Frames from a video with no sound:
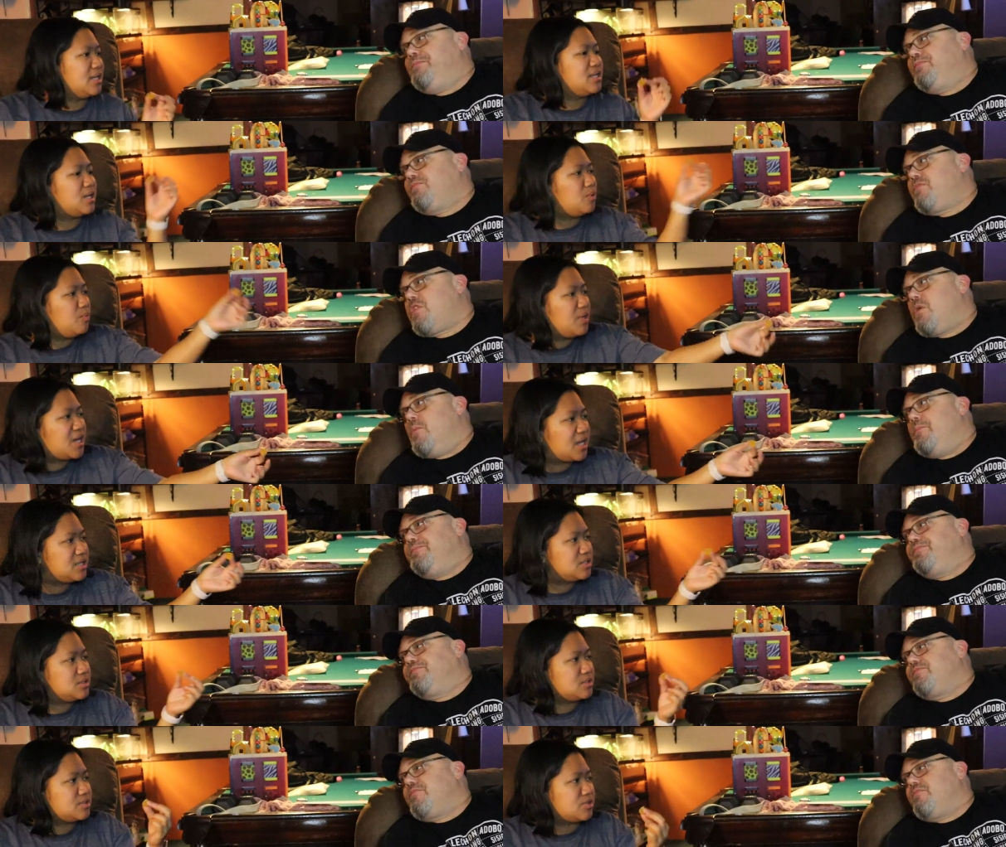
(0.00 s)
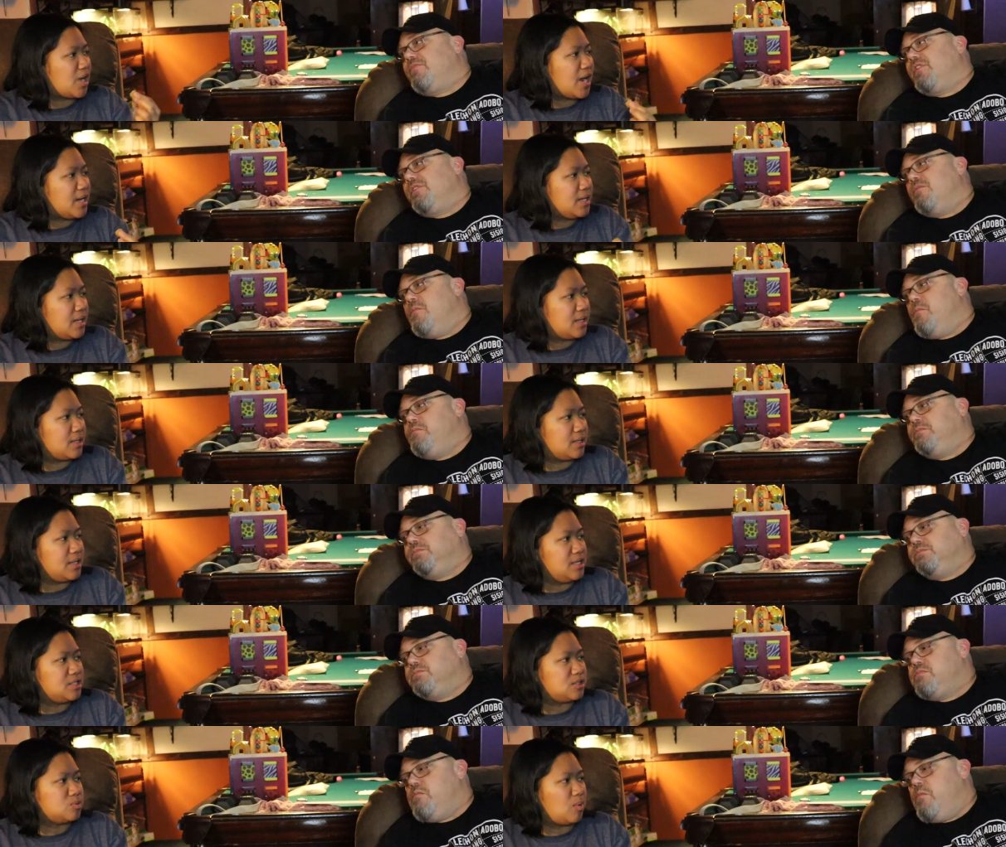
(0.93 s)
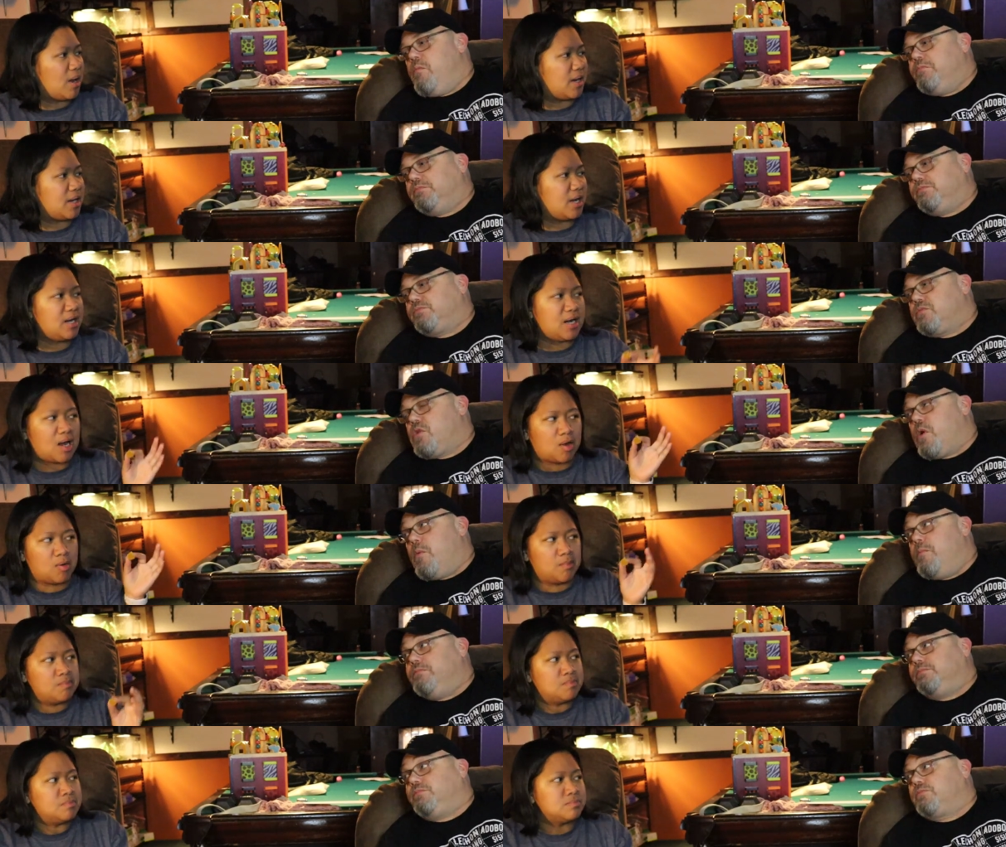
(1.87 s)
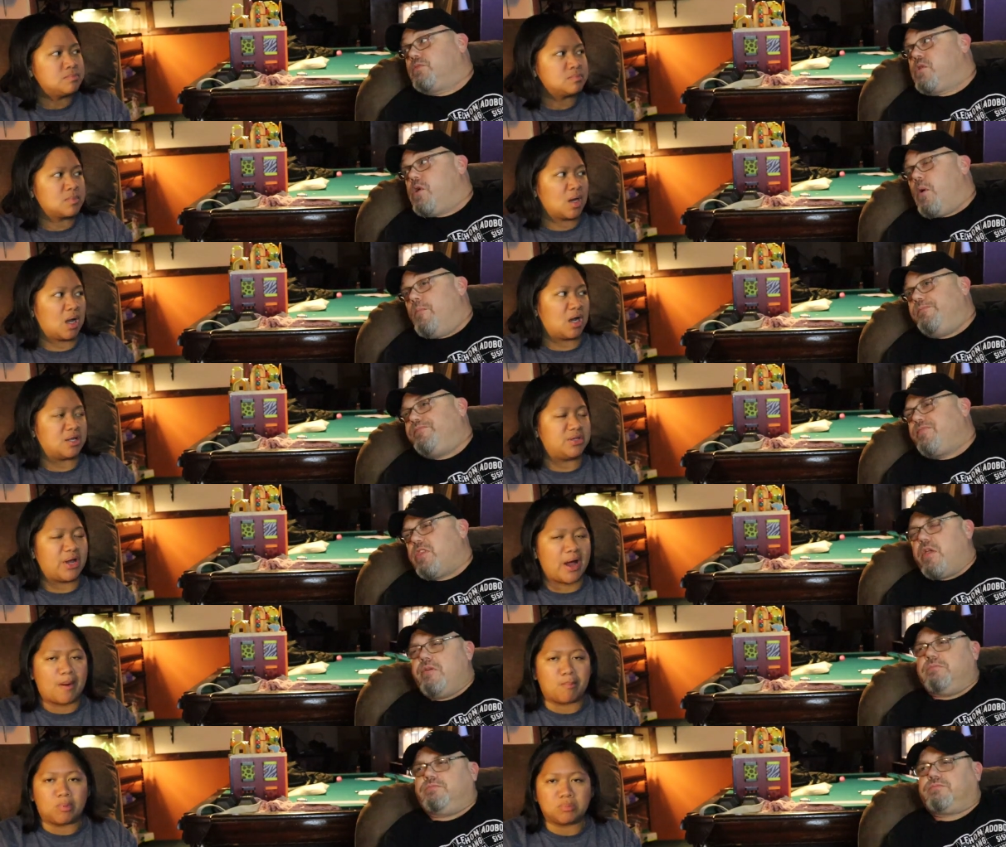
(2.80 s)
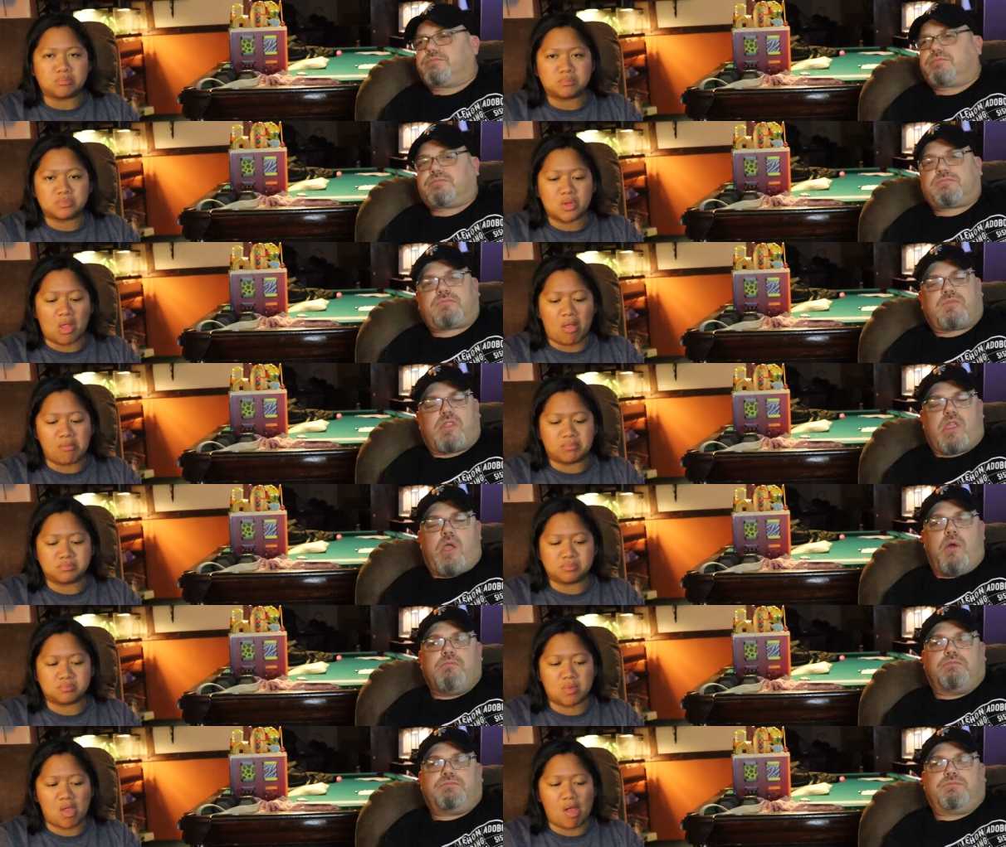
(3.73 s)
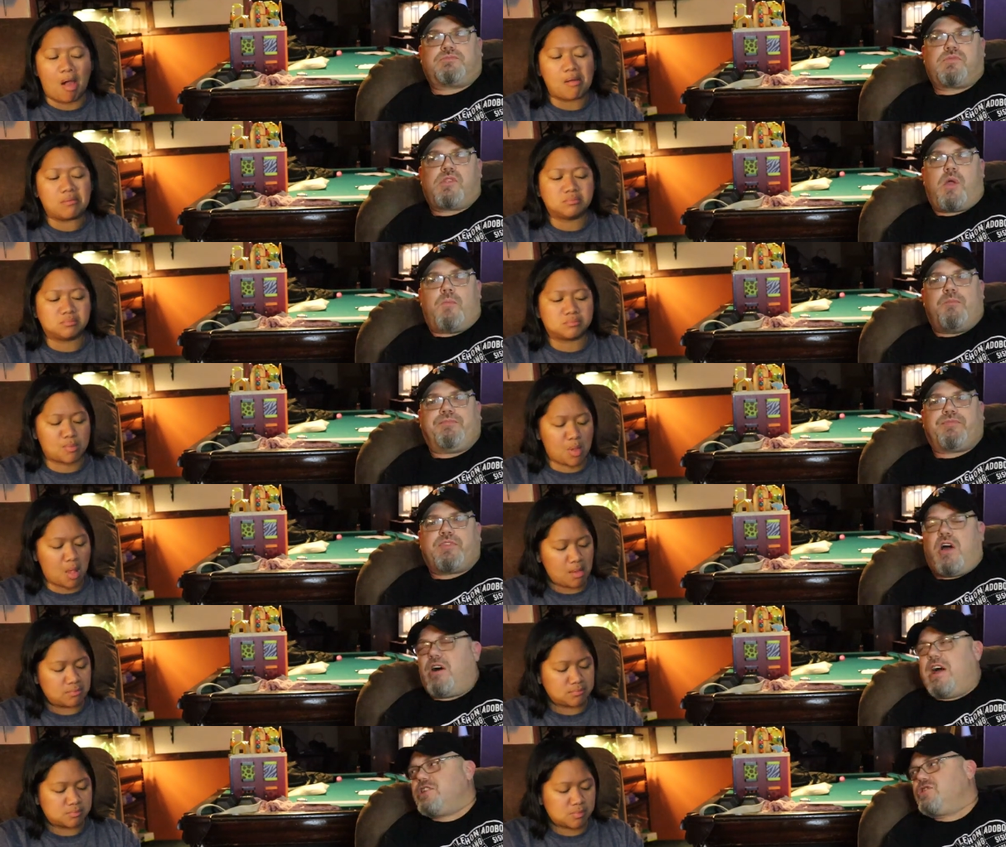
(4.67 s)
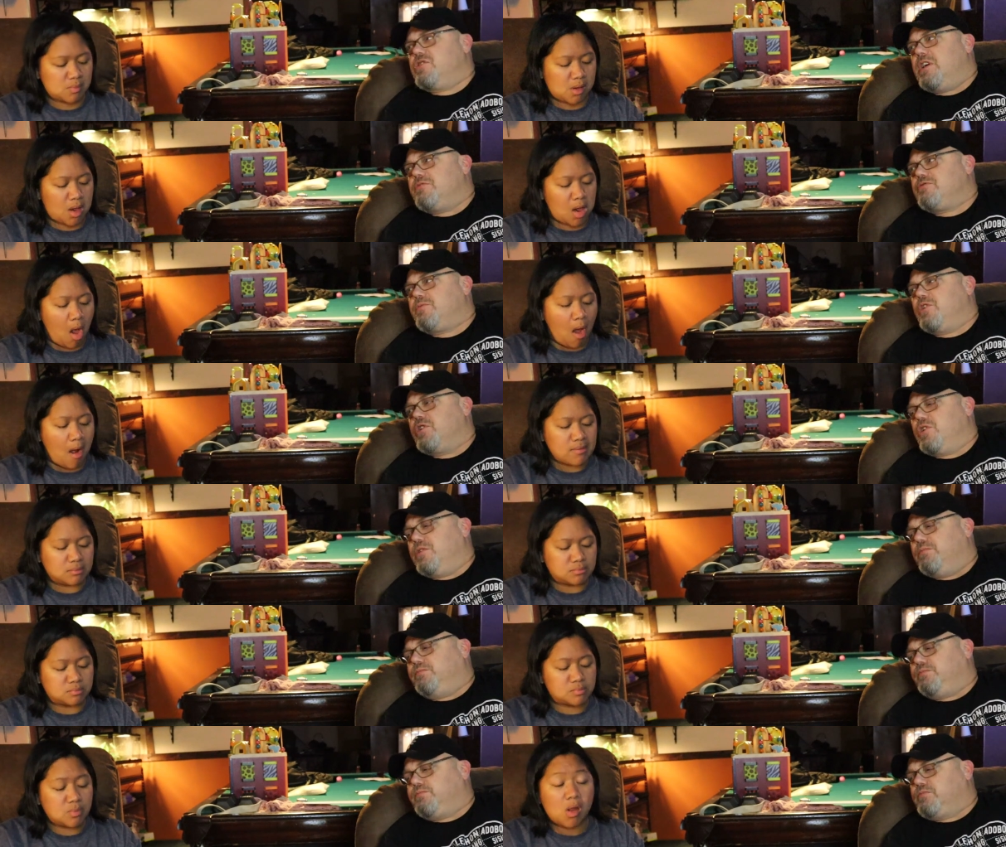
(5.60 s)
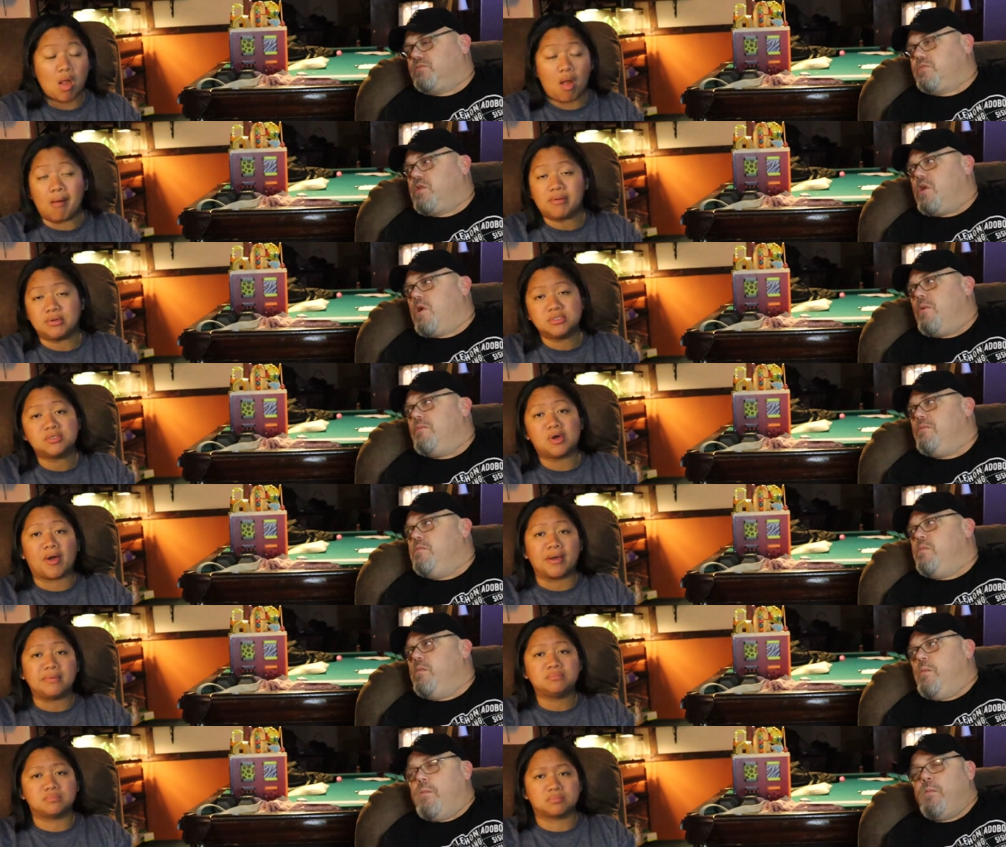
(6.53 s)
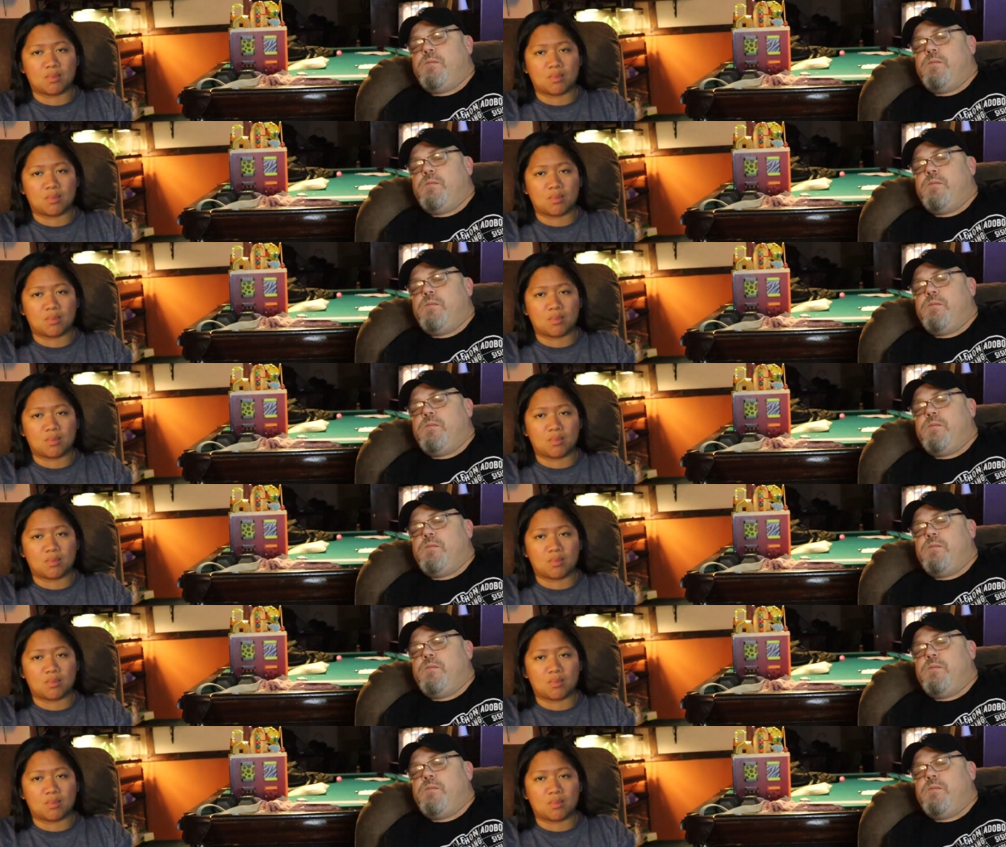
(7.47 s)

Speaker 1: and then we can try the each one. And mm. Kadam.
Speaker 2: No, actually, that's pretty good.
Speaker 1: It's okay.